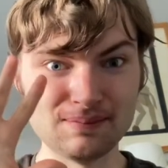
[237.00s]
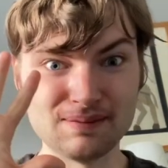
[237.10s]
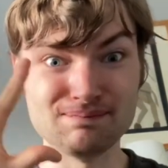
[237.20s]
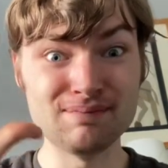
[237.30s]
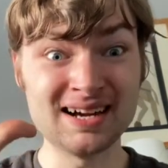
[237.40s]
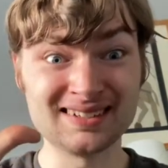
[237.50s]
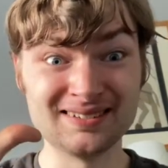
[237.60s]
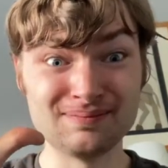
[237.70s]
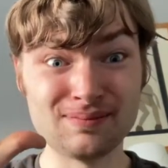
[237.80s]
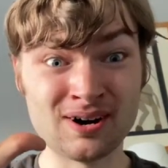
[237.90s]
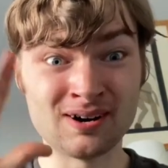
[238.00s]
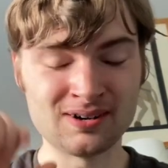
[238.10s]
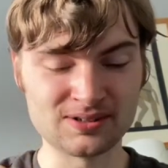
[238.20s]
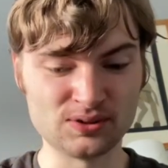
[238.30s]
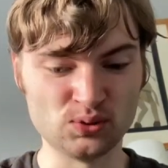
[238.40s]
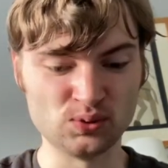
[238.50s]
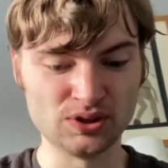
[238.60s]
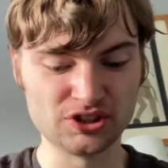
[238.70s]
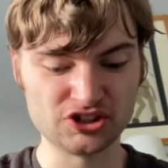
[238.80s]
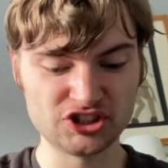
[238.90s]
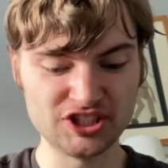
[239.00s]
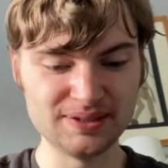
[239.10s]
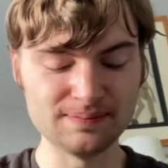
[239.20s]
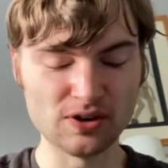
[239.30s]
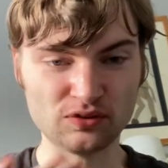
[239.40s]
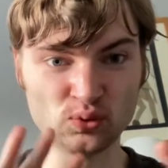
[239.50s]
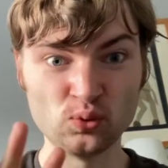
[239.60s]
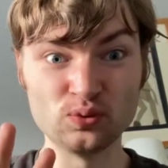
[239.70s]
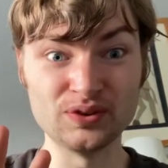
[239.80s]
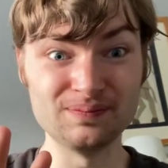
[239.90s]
Meghan Markle, she, of all the